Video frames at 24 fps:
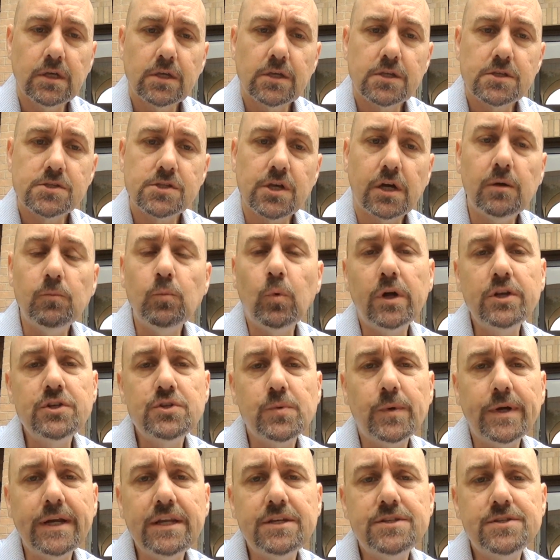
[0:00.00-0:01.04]
Psalm
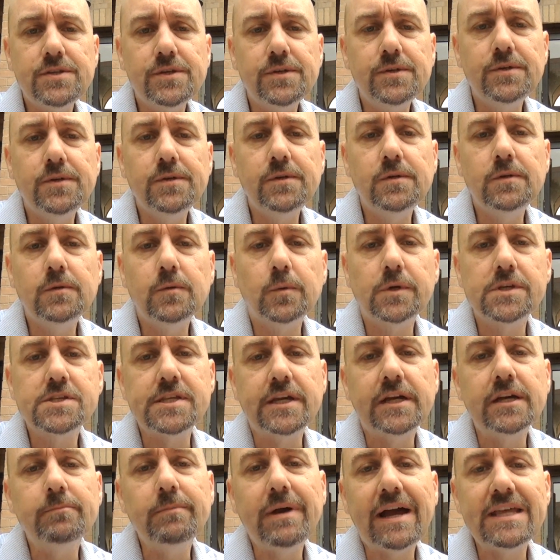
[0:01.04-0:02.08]
122 was
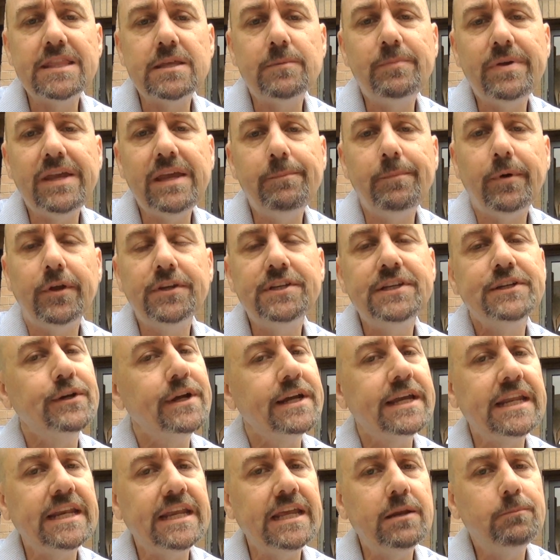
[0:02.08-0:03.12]
sung by the people
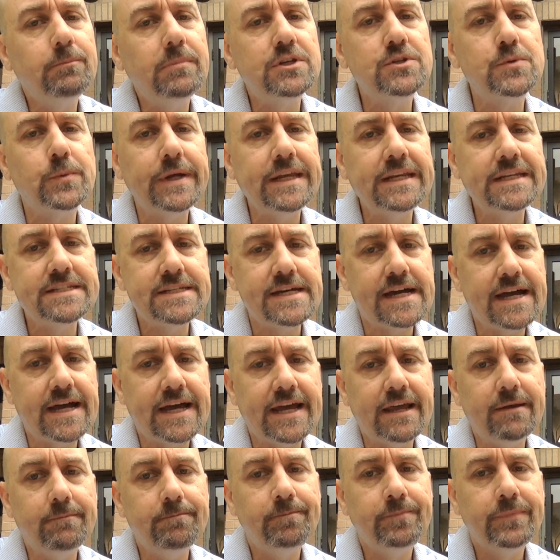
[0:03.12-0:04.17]
during an in-between
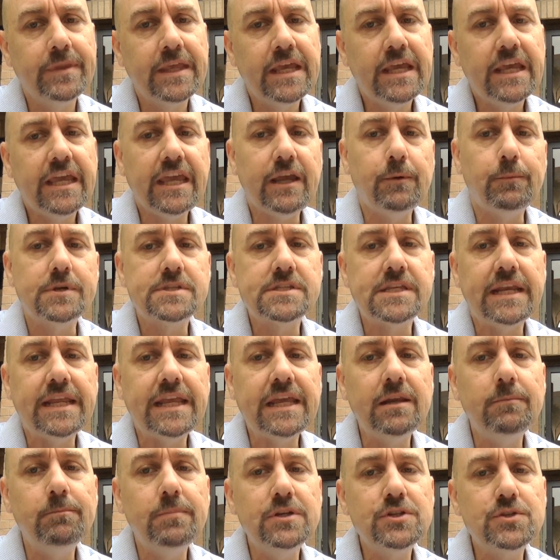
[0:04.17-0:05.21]
time. It was an
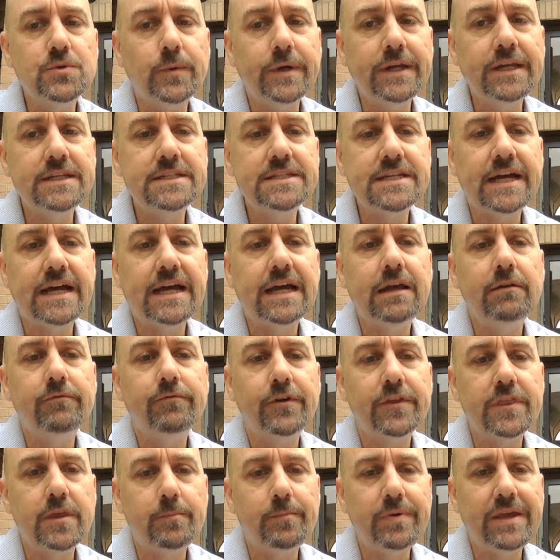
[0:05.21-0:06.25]
in-between time
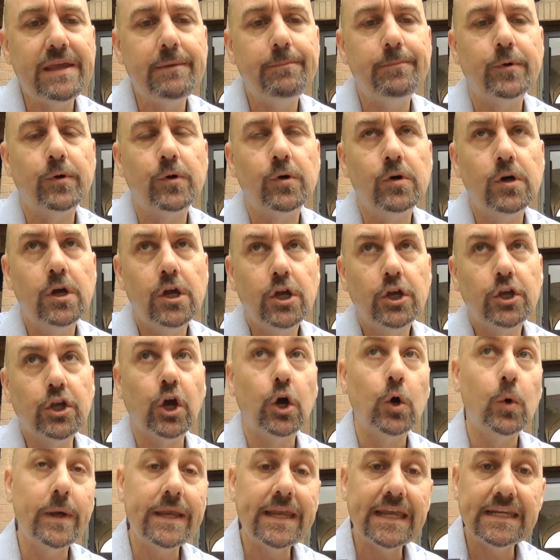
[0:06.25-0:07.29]
for the people
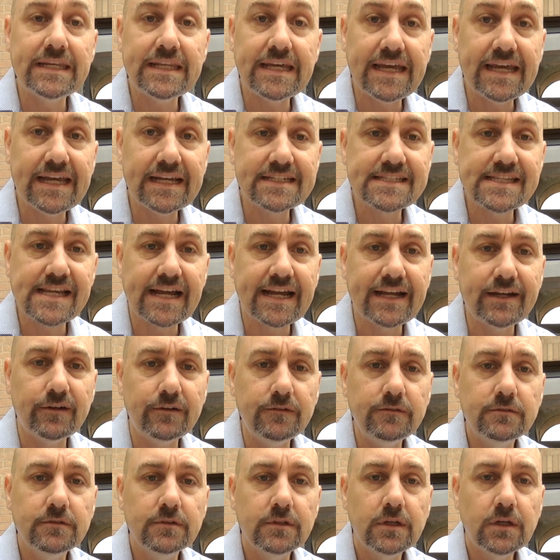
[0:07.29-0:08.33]
going into
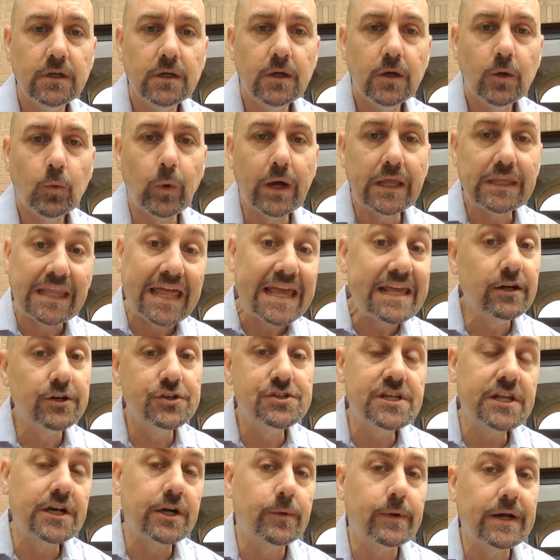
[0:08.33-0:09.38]
exile, what later
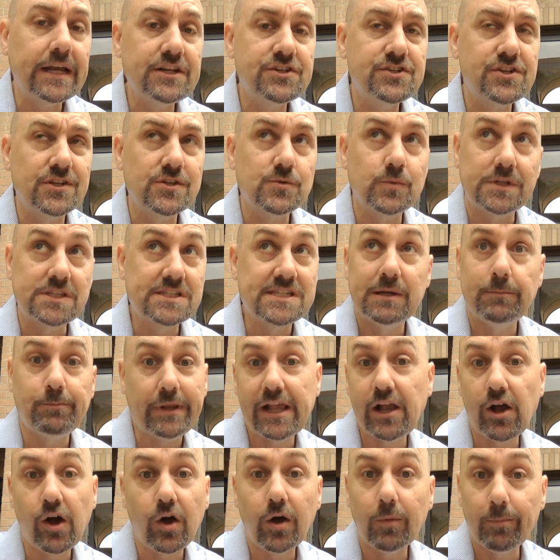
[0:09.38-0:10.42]
generations would
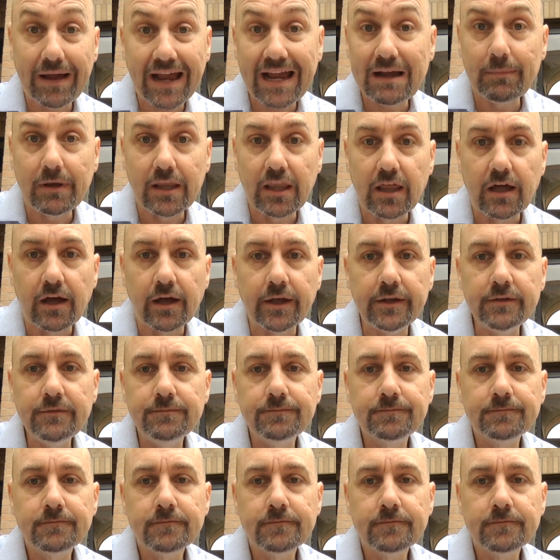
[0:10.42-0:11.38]
simply call Babylon,